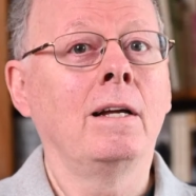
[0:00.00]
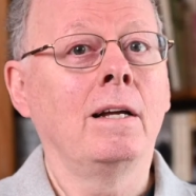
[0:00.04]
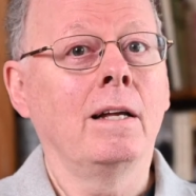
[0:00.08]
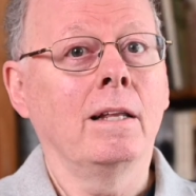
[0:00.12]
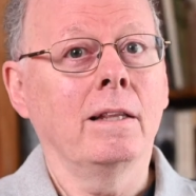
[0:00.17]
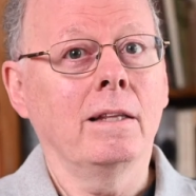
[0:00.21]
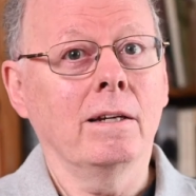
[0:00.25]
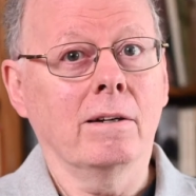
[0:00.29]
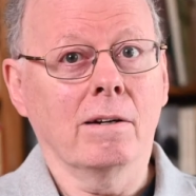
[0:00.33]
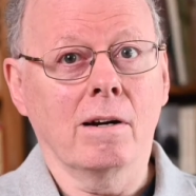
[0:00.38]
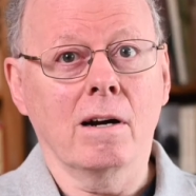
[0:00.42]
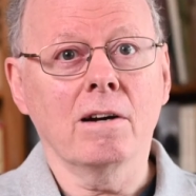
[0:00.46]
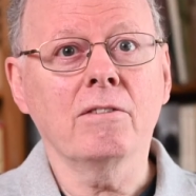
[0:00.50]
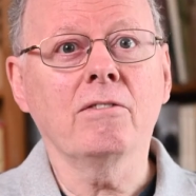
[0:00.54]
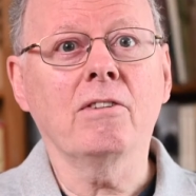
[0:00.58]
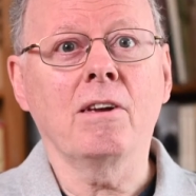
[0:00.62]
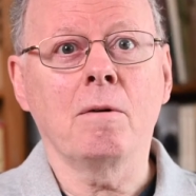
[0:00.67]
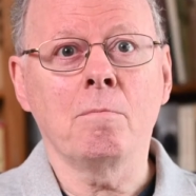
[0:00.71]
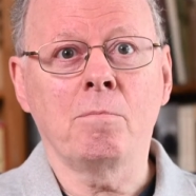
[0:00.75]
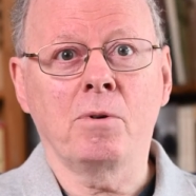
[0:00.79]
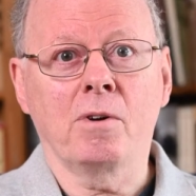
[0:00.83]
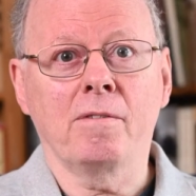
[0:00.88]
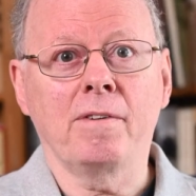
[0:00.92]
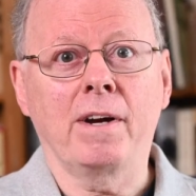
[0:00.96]
There are
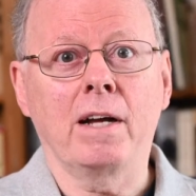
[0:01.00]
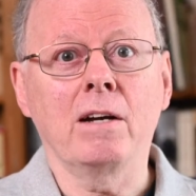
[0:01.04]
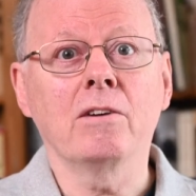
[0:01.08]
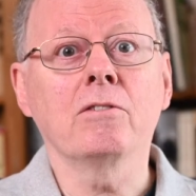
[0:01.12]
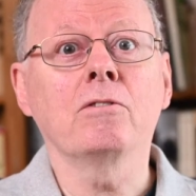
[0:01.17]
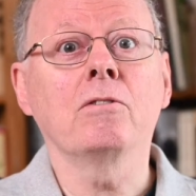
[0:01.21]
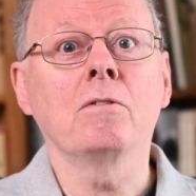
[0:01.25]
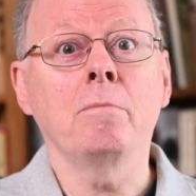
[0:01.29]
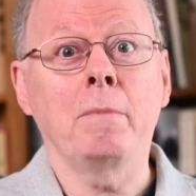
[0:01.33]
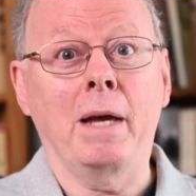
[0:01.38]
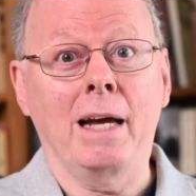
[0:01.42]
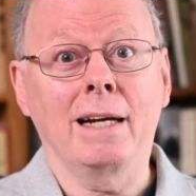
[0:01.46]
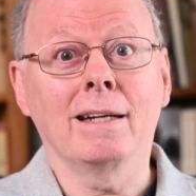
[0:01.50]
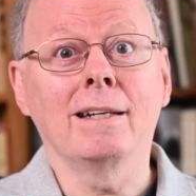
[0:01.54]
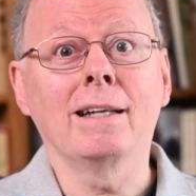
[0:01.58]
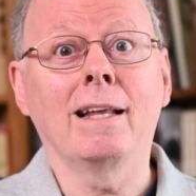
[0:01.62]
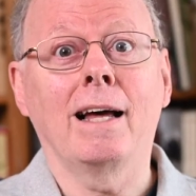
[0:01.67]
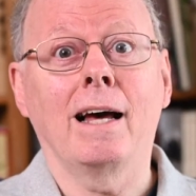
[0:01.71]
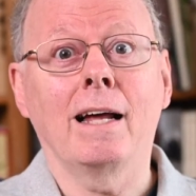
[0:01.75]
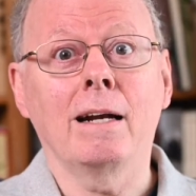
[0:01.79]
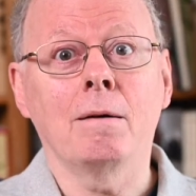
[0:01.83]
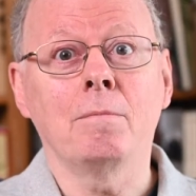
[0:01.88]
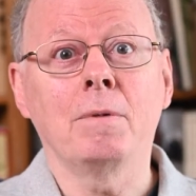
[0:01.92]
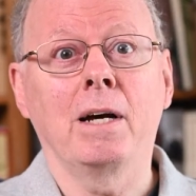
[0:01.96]
some providers who make a
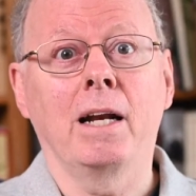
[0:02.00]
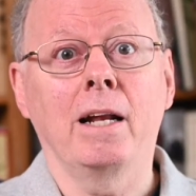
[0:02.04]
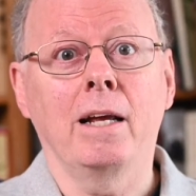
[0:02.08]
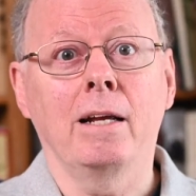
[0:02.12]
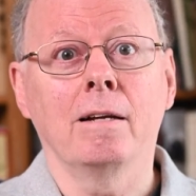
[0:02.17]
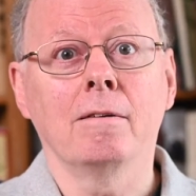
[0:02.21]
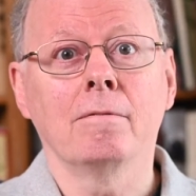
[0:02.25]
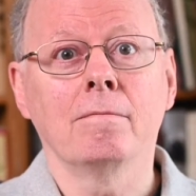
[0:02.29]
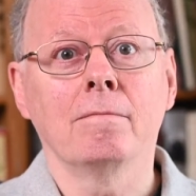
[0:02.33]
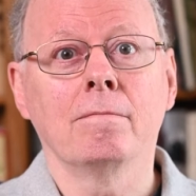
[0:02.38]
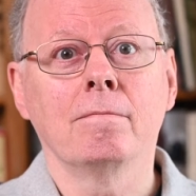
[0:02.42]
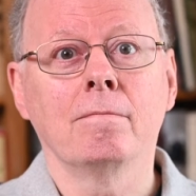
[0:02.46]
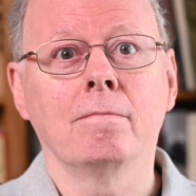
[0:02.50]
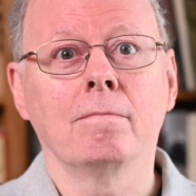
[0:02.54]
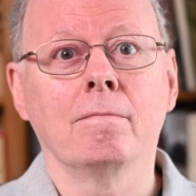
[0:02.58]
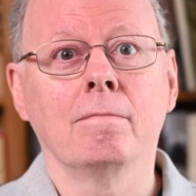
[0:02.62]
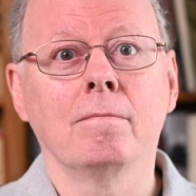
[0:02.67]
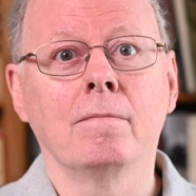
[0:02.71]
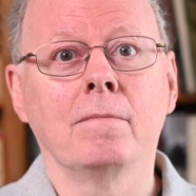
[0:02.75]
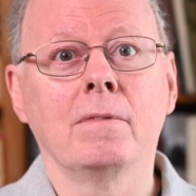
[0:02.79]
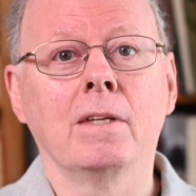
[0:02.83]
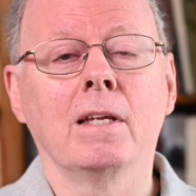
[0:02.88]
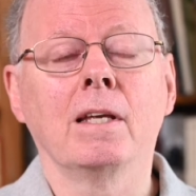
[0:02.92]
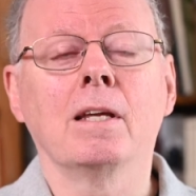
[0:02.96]
lot of money,
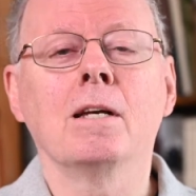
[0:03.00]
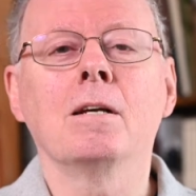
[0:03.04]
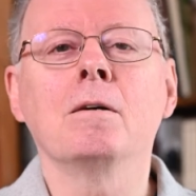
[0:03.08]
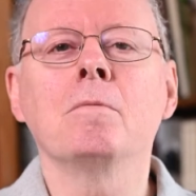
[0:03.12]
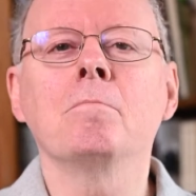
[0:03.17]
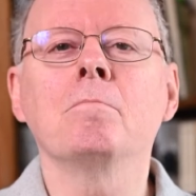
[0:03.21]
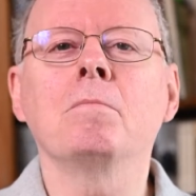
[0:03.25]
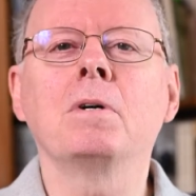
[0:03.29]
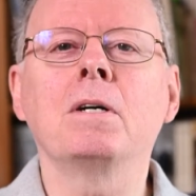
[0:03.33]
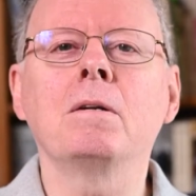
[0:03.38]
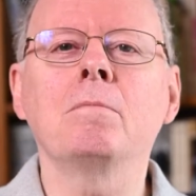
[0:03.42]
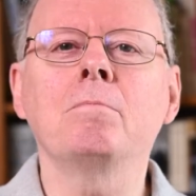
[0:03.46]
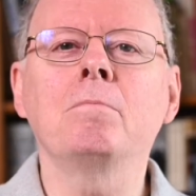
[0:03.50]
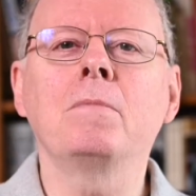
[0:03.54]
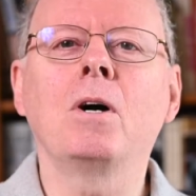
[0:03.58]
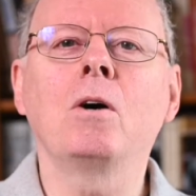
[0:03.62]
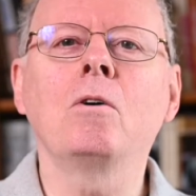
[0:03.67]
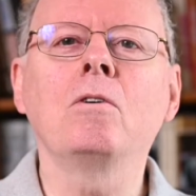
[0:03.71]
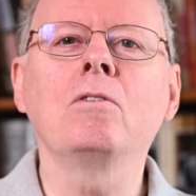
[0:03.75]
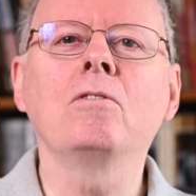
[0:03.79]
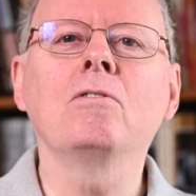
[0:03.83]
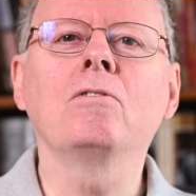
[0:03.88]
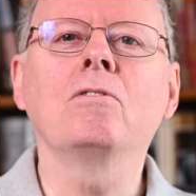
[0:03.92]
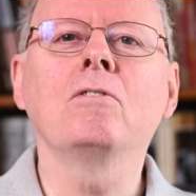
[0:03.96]
but
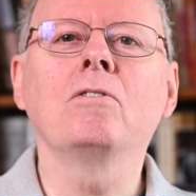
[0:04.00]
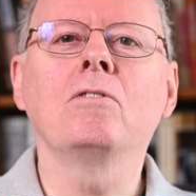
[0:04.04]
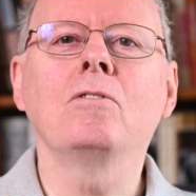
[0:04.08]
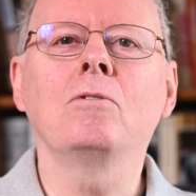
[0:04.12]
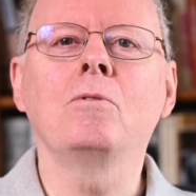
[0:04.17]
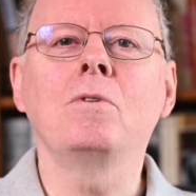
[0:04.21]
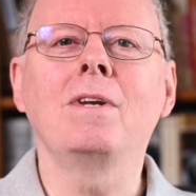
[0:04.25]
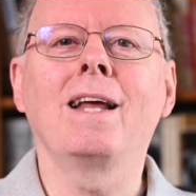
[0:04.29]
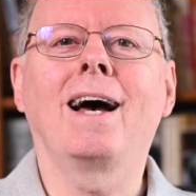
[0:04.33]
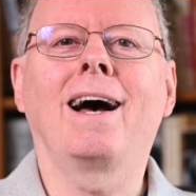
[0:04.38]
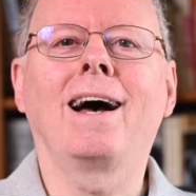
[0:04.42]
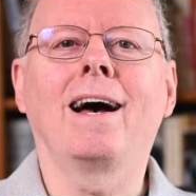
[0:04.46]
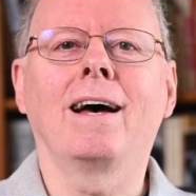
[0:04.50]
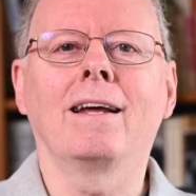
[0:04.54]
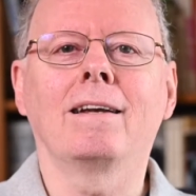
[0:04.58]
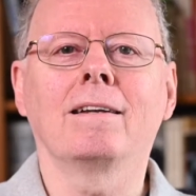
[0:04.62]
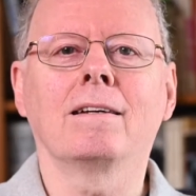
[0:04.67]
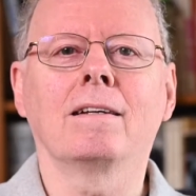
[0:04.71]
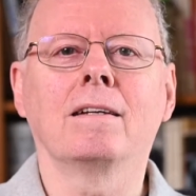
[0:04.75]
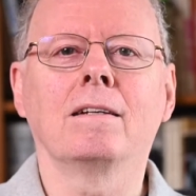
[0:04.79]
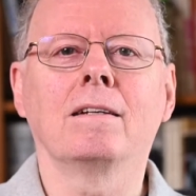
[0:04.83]
most do not.